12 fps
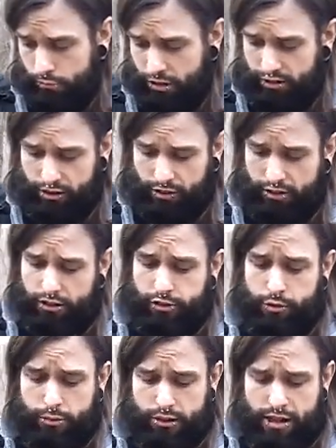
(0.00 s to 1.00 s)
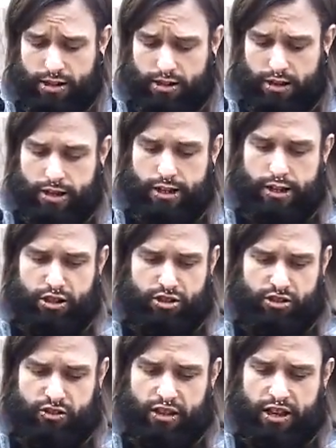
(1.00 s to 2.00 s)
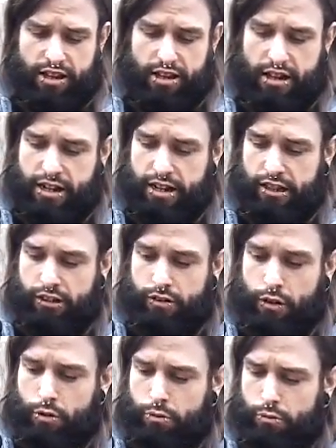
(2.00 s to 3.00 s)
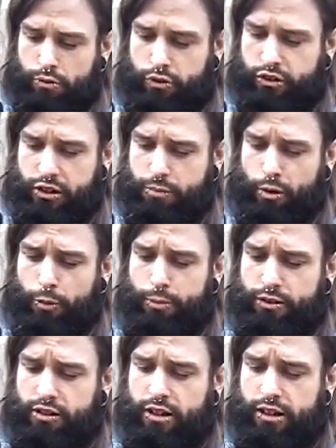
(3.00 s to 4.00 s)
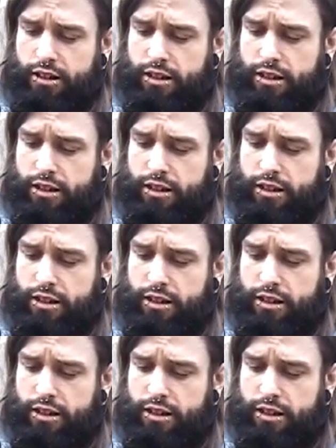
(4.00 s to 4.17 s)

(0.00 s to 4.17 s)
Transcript: It has nothing to do with that. It's just that I don't see a purpose in that.